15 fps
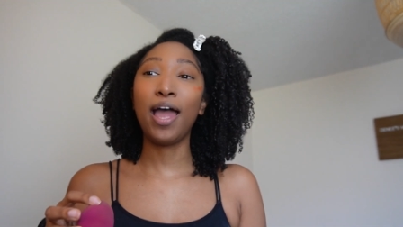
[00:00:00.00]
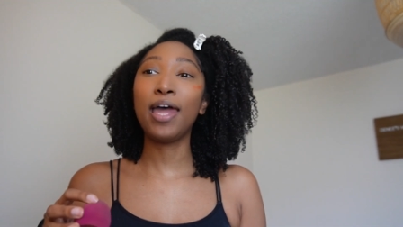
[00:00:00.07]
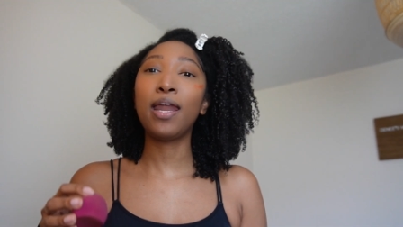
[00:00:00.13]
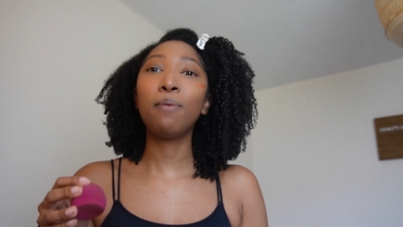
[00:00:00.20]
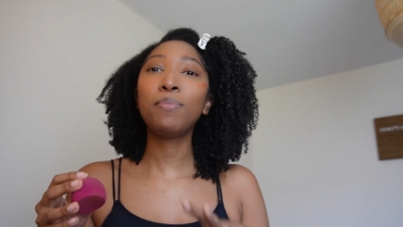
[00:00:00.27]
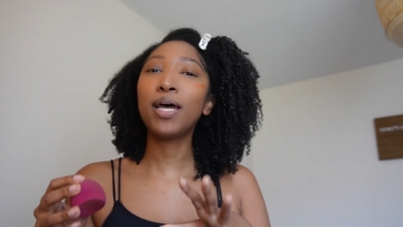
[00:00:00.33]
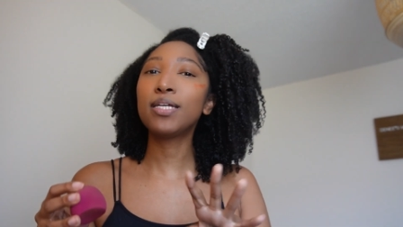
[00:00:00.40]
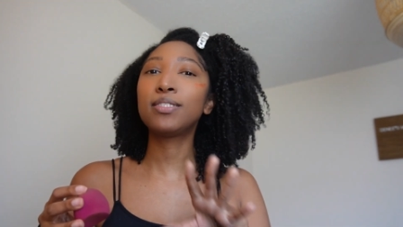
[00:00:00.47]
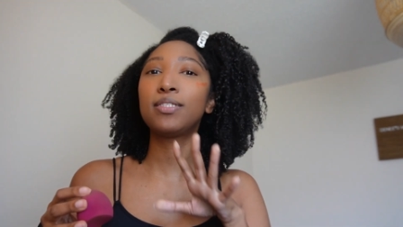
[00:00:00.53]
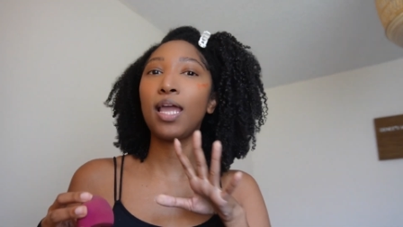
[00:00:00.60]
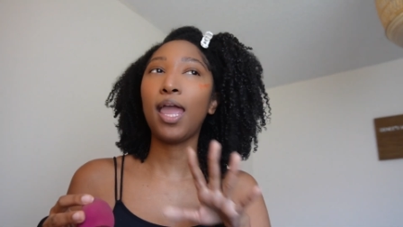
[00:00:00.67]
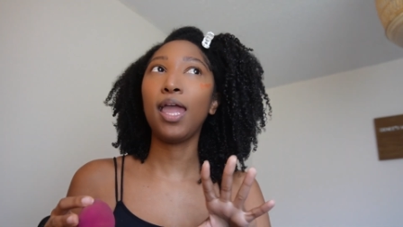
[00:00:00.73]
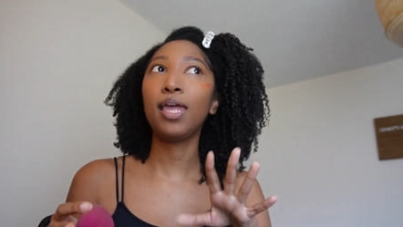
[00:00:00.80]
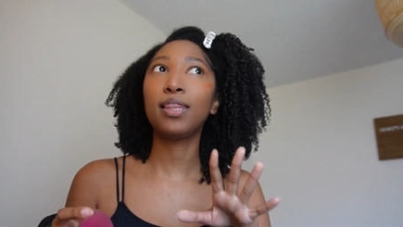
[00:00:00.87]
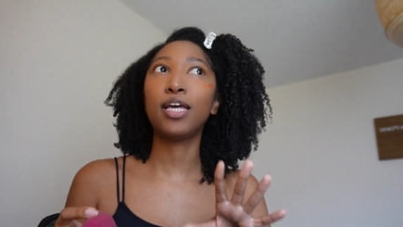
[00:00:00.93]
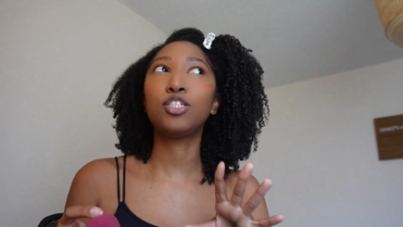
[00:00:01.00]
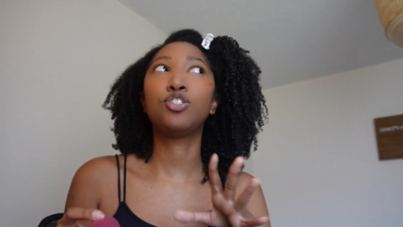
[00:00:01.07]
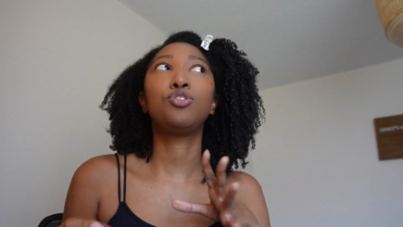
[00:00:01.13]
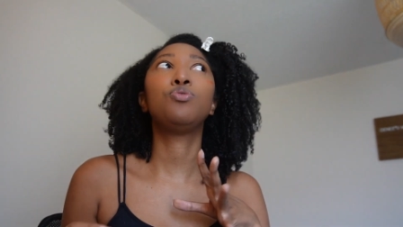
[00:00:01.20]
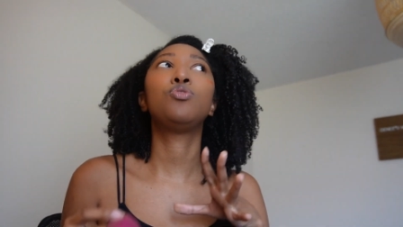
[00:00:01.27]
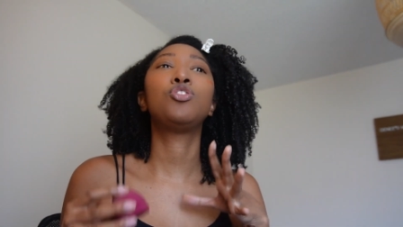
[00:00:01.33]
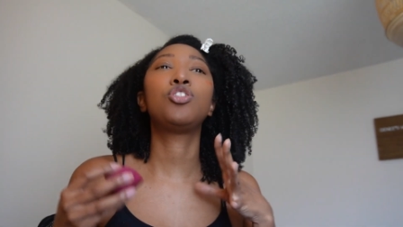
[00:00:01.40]
And I'm not saying
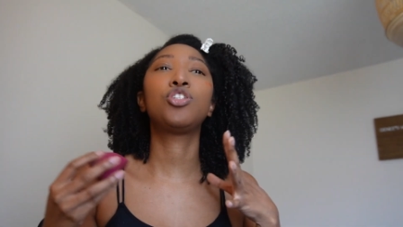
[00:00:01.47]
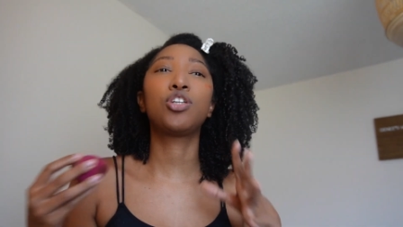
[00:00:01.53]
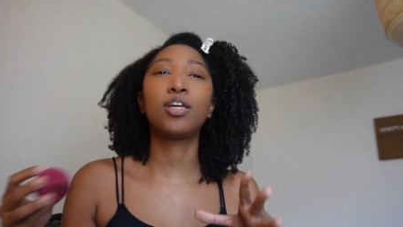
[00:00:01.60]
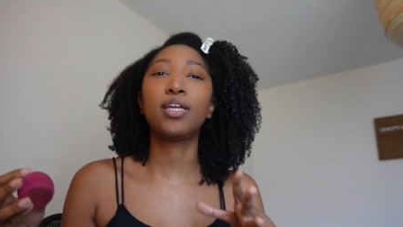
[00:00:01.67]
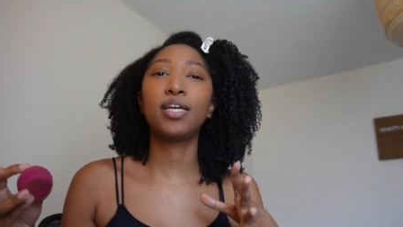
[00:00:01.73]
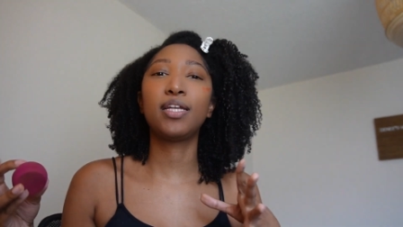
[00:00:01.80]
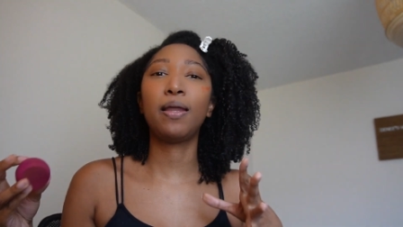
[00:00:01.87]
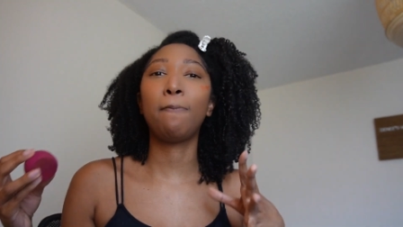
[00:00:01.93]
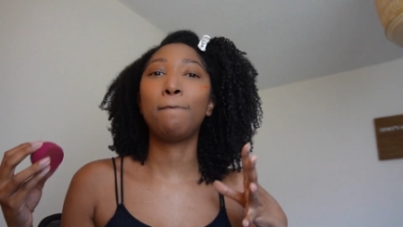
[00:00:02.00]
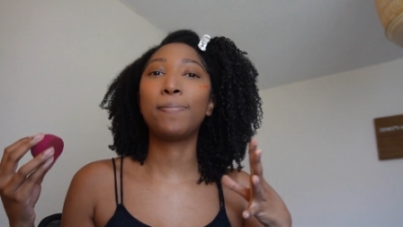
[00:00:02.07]
that you shouldn't